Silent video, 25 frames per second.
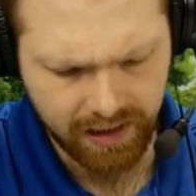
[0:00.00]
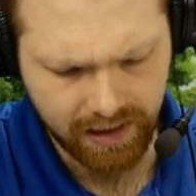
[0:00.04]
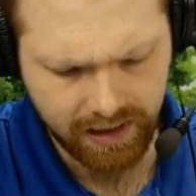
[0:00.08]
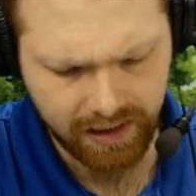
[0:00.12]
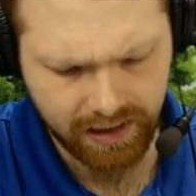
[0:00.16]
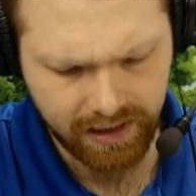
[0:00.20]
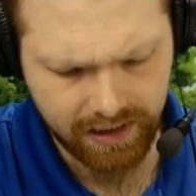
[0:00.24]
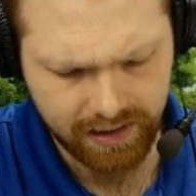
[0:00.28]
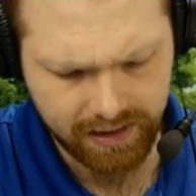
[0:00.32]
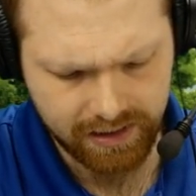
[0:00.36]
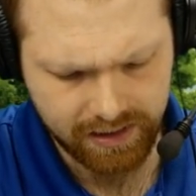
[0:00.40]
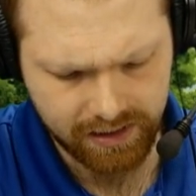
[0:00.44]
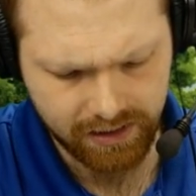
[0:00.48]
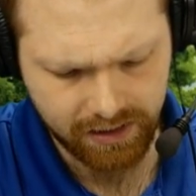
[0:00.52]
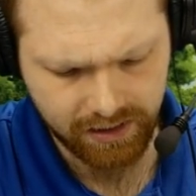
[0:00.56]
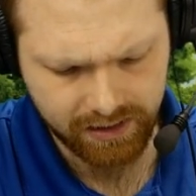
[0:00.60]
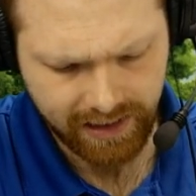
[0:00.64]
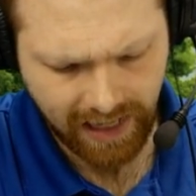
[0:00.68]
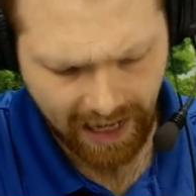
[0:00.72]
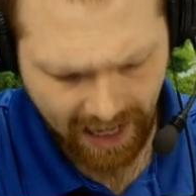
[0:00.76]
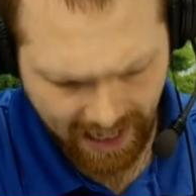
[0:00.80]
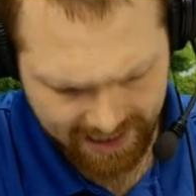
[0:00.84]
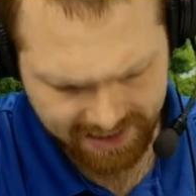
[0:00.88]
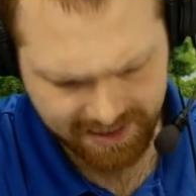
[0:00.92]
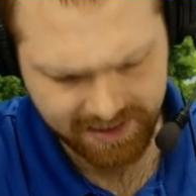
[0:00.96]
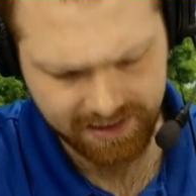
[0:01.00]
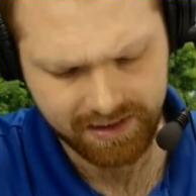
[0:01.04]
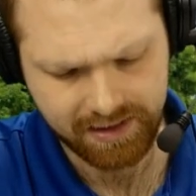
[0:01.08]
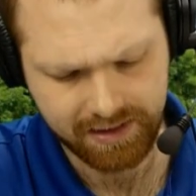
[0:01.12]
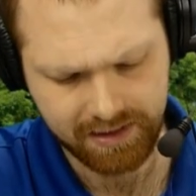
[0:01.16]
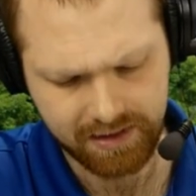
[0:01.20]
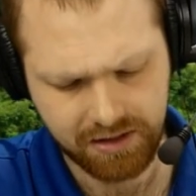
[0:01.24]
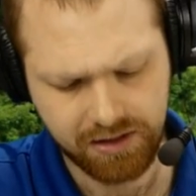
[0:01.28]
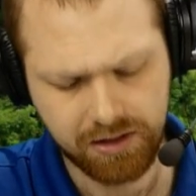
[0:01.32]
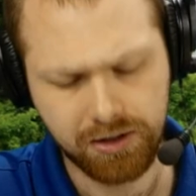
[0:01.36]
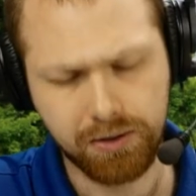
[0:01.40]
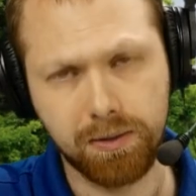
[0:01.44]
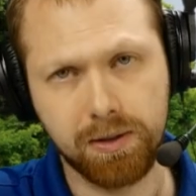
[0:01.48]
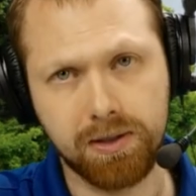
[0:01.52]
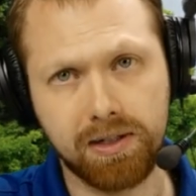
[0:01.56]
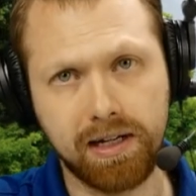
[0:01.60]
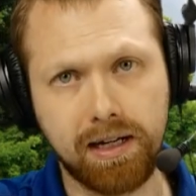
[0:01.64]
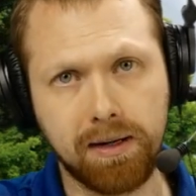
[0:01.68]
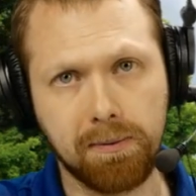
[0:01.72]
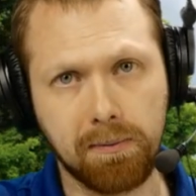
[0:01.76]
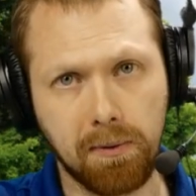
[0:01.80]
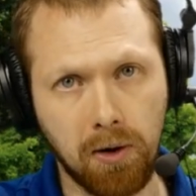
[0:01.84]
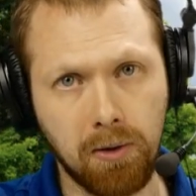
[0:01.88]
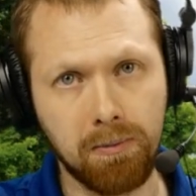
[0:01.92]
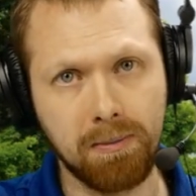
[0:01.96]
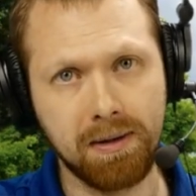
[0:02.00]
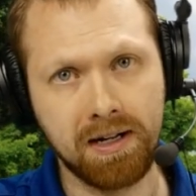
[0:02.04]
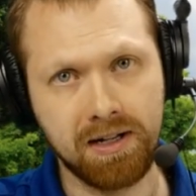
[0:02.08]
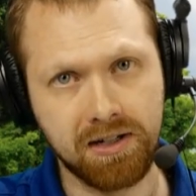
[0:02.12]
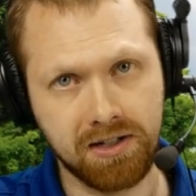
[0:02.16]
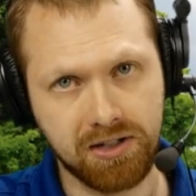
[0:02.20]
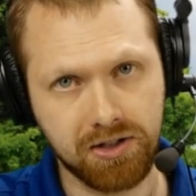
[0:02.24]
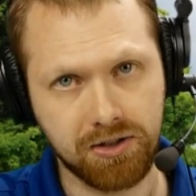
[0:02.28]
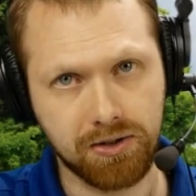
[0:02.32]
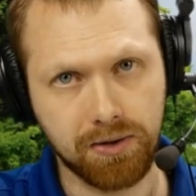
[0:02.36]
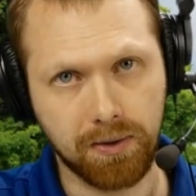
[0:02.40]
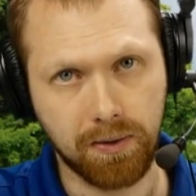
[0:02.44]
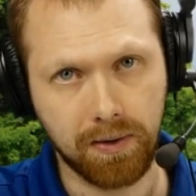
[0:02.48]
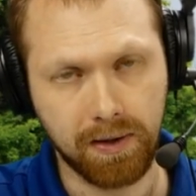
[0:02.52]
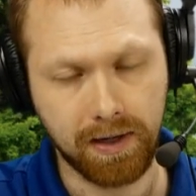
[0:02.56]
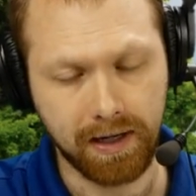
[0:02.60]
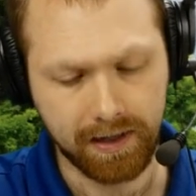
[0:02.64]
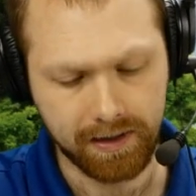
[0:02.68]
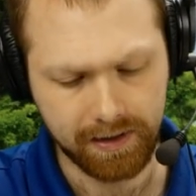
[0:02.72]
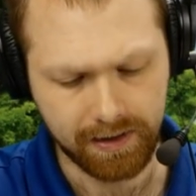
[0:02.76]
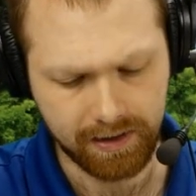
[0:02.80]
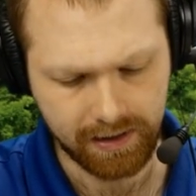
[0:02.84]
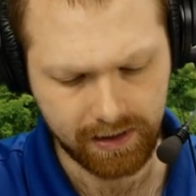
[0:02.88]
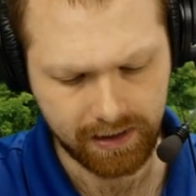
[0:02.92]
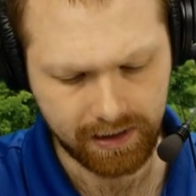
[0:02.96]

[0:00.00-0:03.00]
is Tacitus, who was a Roman historian.